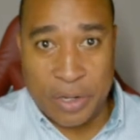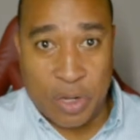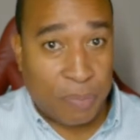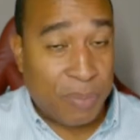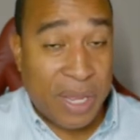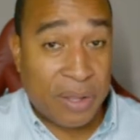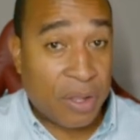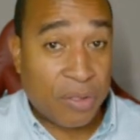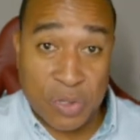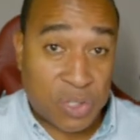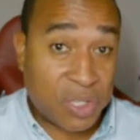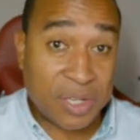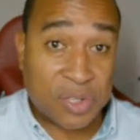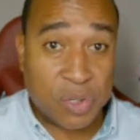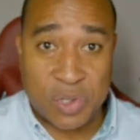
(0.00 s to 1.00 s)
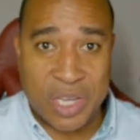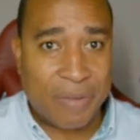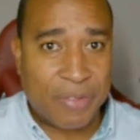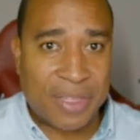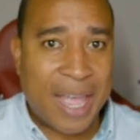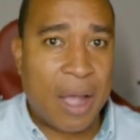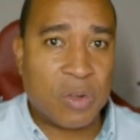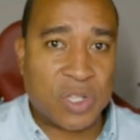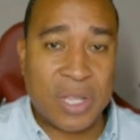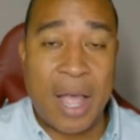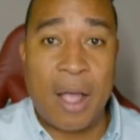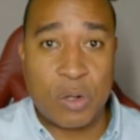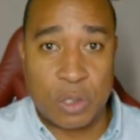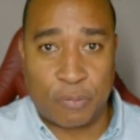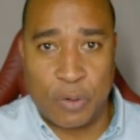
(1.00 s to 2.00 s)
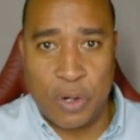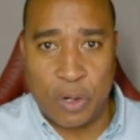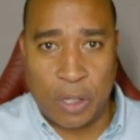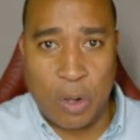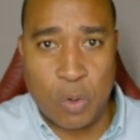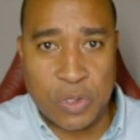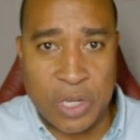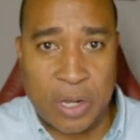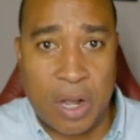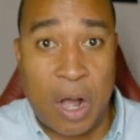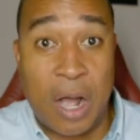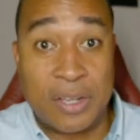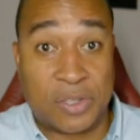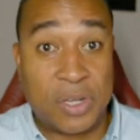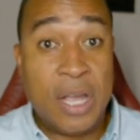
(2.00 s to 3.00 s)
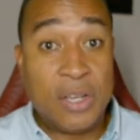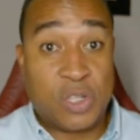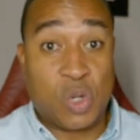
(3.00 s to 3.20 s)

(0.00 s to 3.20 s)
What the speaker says: It could be another $6,000 or $7,000 for your closing costs.